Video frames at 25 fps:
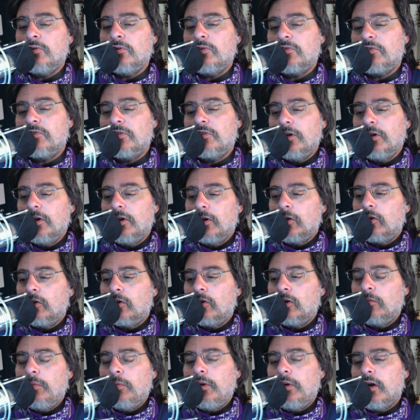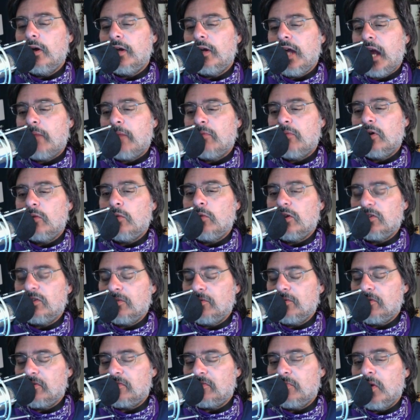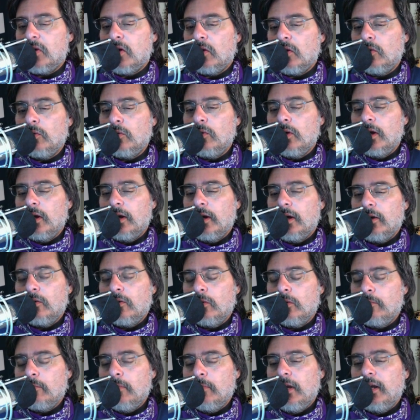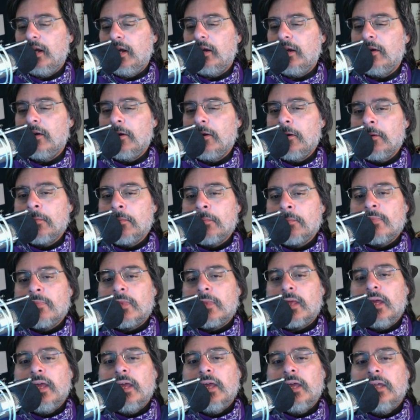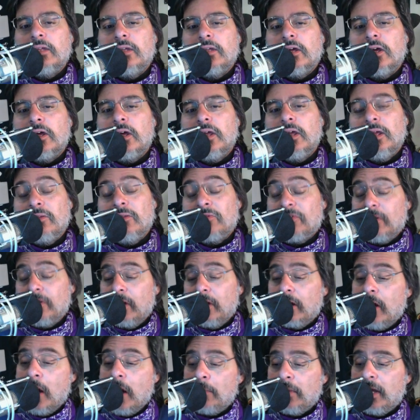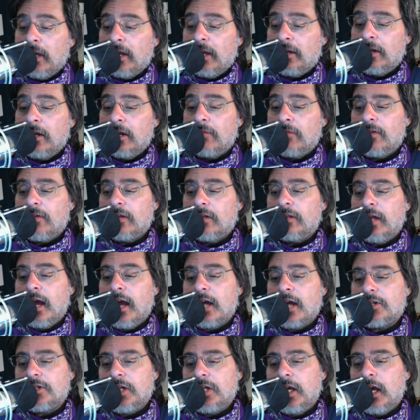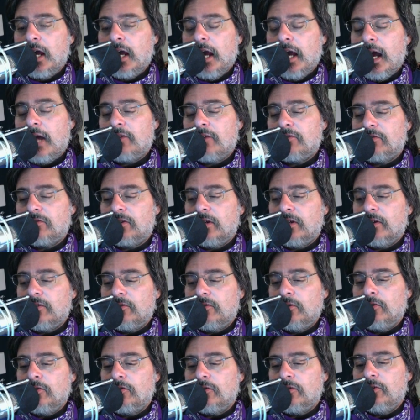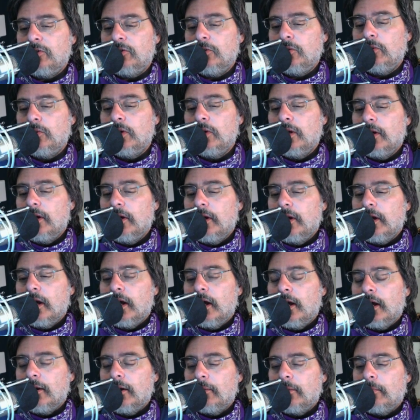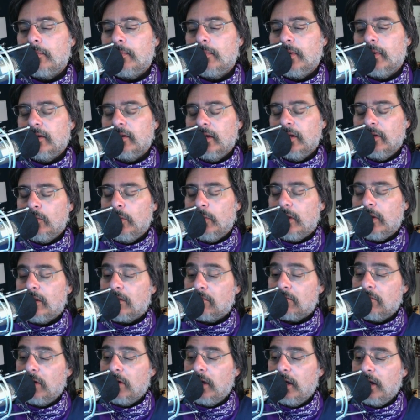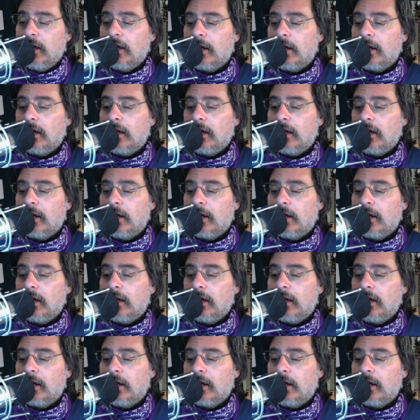It was a small group meeting, and it's complicated enough that they actually I asked students to do um, in week three, kind of a practice run